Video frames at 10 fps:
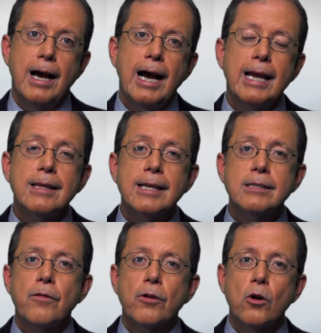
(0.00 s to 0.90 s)
I
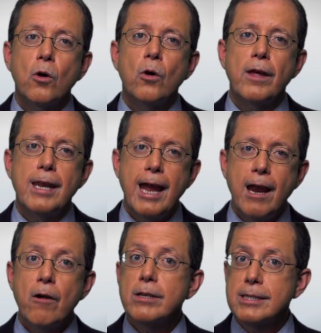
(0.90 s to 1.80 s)
linked the goal that
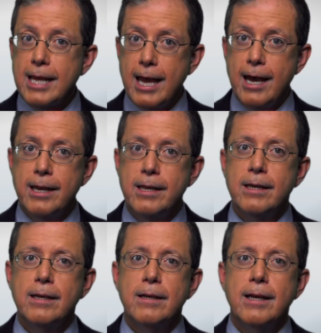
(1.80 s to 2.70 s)
Harris had,
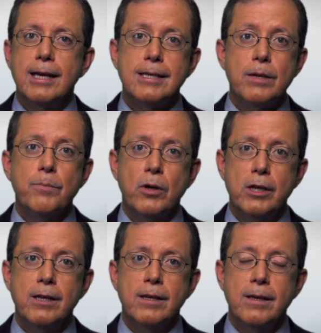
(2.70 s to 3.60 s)
as he put
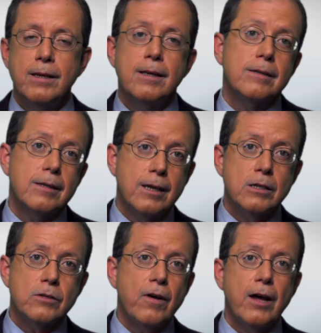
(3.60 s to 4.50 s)
it, to get
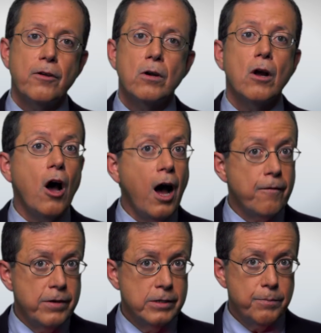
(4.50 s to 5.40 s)
his father
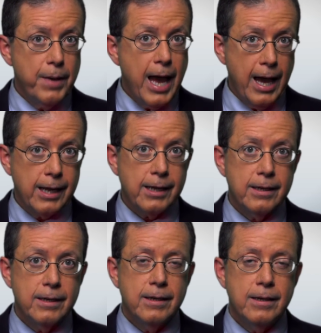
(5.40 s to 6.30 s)
off his back,
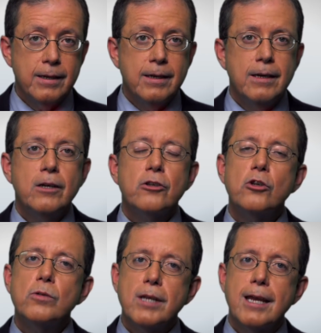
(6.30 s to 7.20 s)

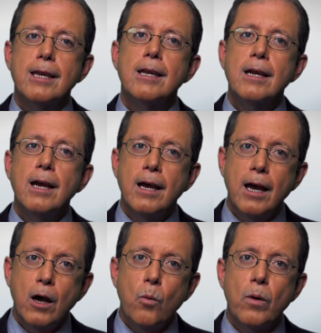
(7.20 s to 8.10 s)
to taking
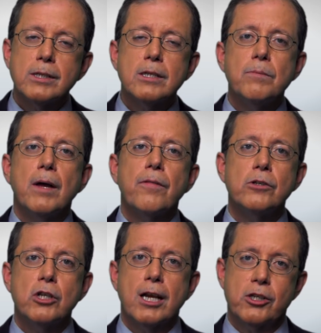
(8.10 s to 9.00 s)
a once-a-month
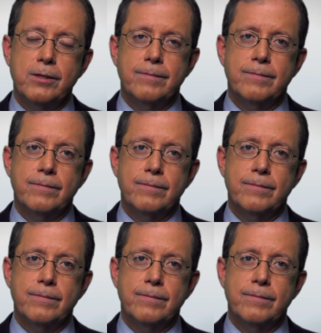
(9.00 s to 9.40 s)
injection.